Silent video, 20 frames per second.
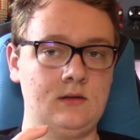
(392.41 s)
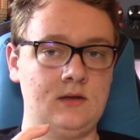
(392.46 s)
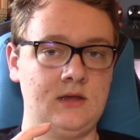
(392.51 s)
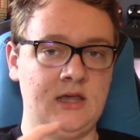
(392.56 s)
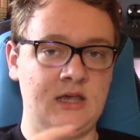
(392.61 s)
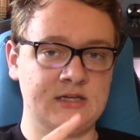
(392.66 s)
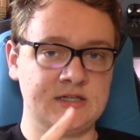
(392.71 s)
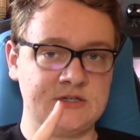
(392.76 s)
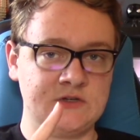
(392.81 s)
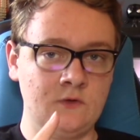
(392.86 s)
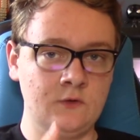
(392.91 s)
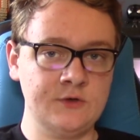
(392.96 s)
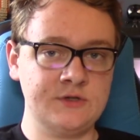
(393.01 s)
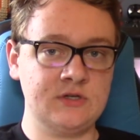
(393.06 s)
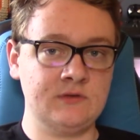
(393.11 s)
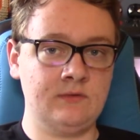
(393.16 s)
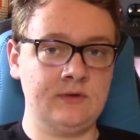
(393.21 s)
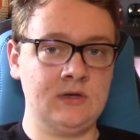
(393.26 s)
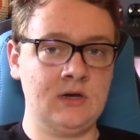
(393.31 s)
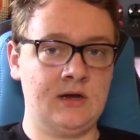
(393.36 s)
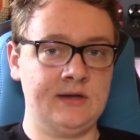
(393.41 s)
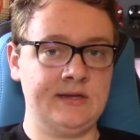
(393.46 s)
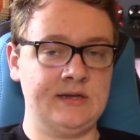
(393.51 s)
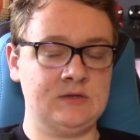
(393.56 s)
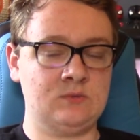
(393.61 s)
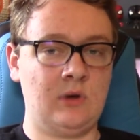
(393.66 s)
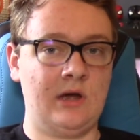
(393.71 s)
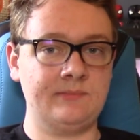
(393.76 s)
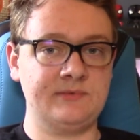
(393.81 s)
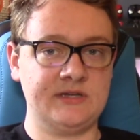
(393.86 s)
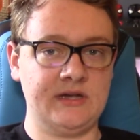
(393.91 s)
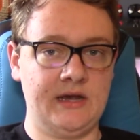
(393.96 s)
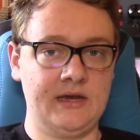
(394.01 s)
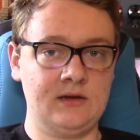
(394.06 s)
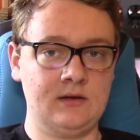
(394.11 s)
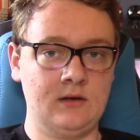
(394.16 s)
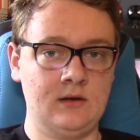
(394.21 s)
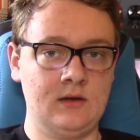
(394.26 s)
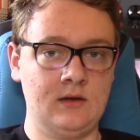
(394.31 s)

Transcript: exclusively on his website,